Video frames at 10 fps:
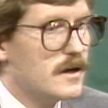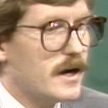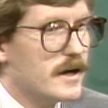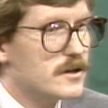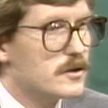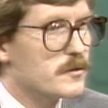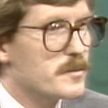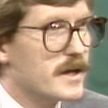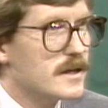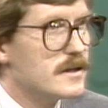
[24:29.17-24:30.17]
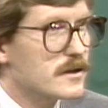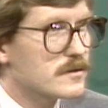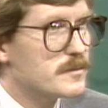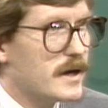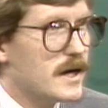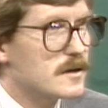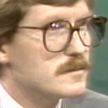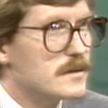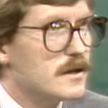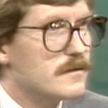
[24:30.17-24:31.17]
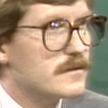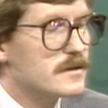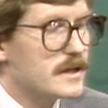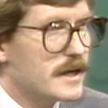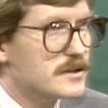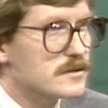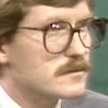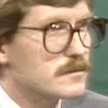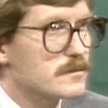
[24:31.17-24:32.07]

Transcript: Idaho to remain near the bottom of the nation